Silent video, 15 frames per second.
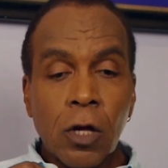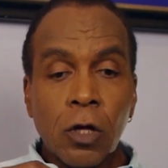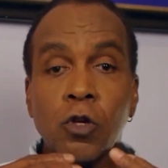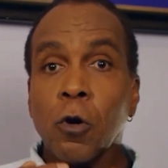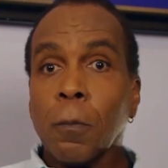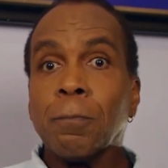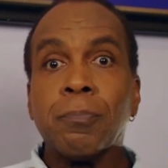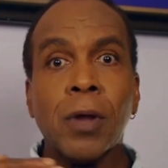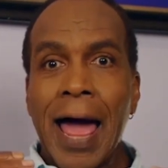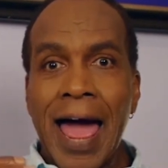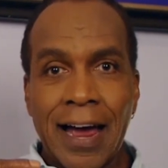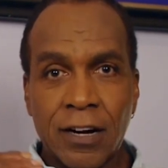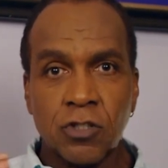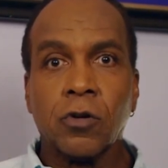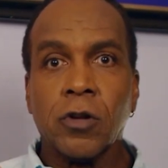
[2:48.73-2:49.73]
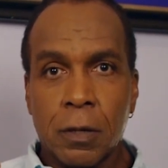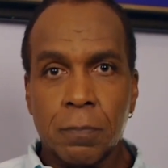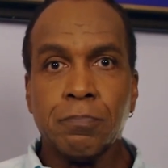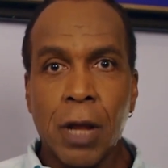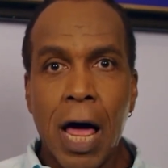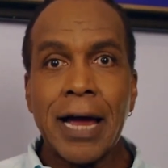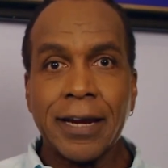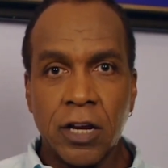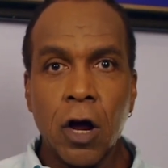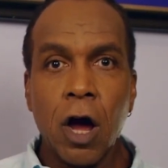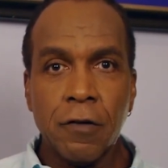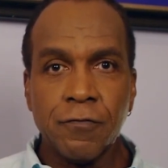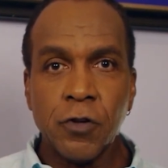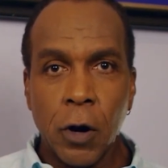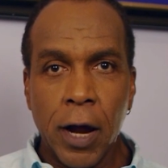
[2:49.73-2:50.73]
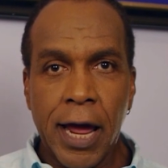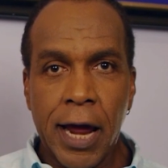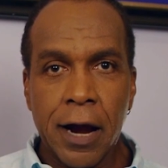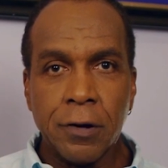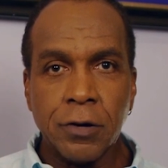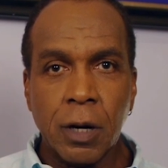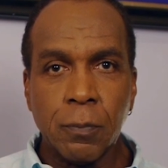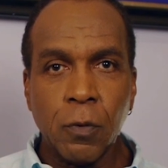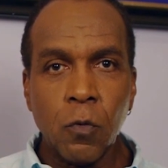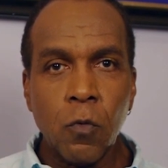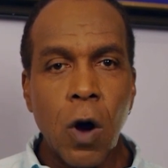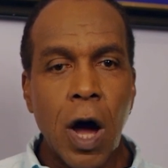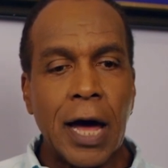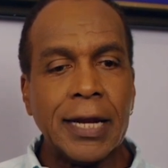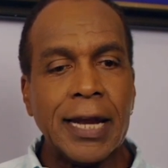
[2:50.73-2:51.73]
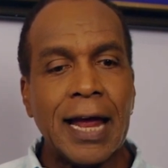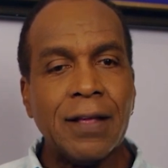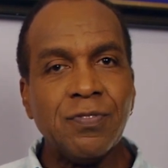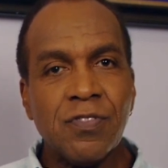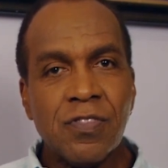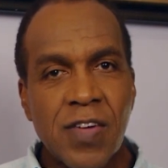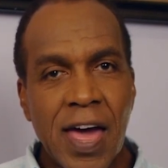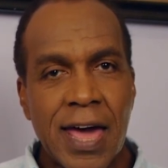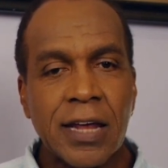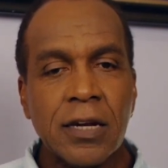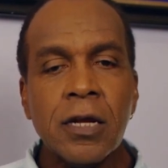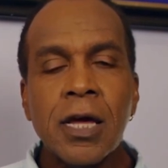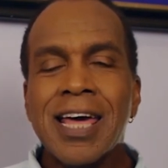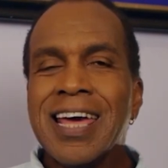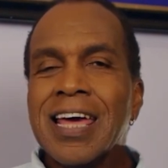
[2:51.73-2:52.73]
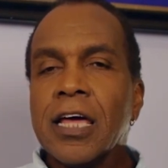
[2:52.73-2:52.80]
you're actually blocking off your air, number one, and then,